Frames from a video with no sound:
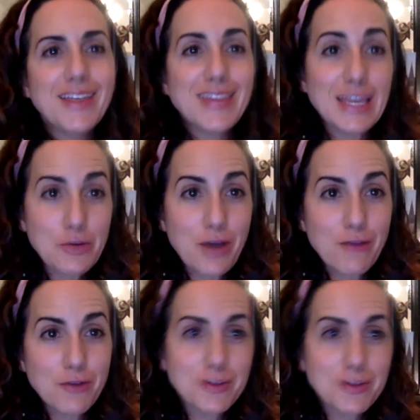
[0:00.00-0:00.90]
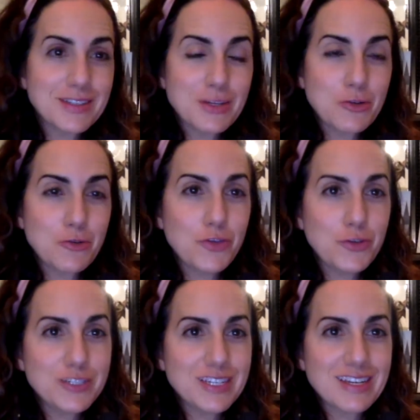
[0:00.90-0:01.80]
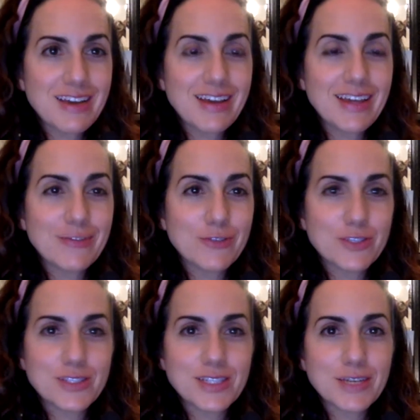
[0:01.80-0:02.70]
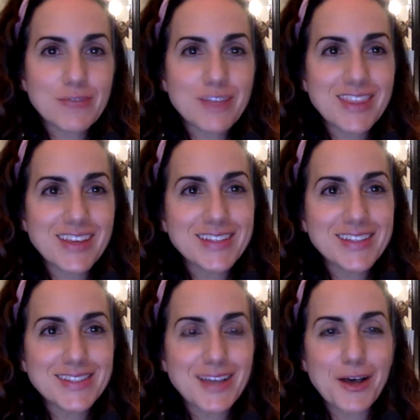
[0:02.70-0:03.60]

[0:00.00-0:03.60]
Thank you, everyone who viewed tonight, for sticking with us.